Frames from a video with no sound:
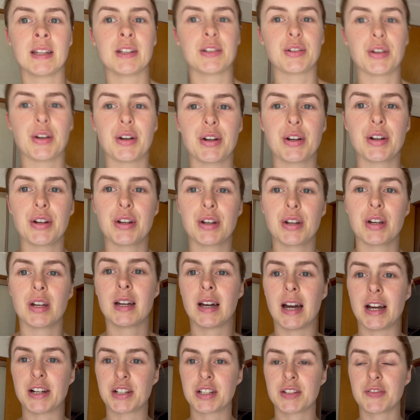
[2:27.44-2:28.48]
So
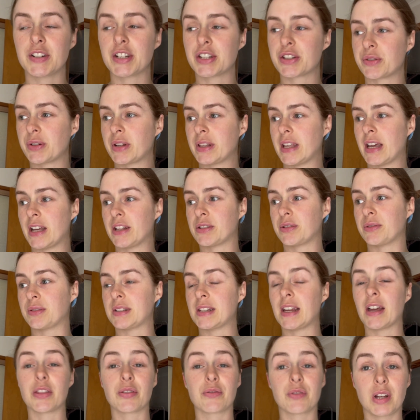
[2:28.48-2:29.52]
I just finished doing that. So it's
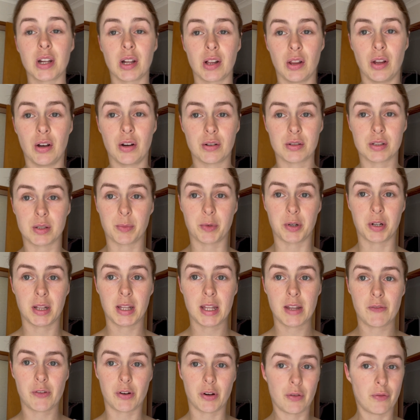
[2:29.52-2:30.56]
now 3 o'clock. So I'm going to
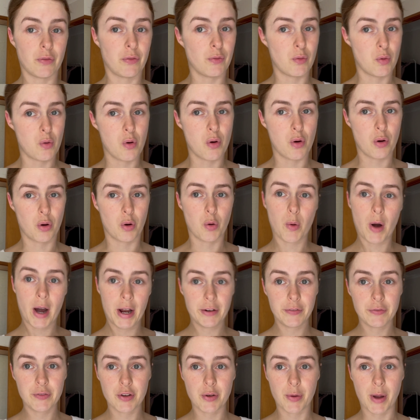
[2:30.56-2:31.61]
leave it on for quite
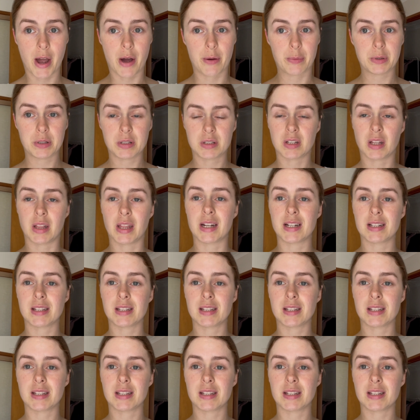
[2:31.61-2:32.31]
a few hours to let it